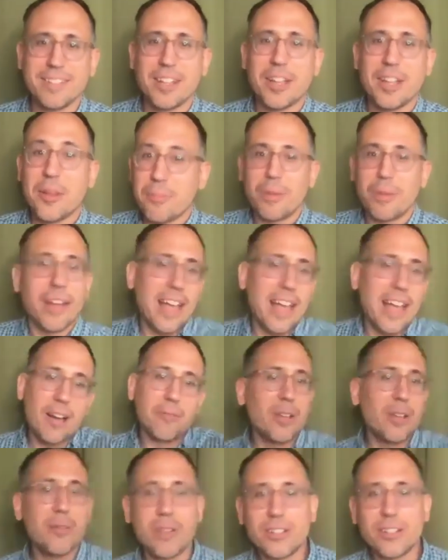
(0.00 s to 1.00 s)
But yeah, we
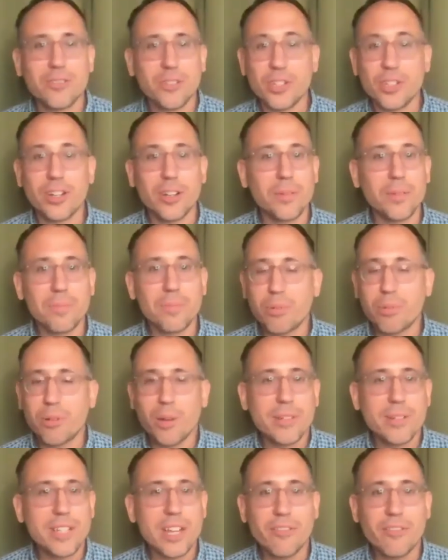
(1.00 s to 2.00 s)
would cook pretty much
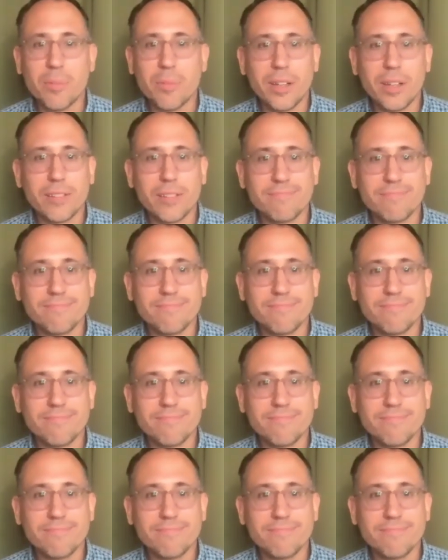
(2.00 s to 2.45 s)
every meal.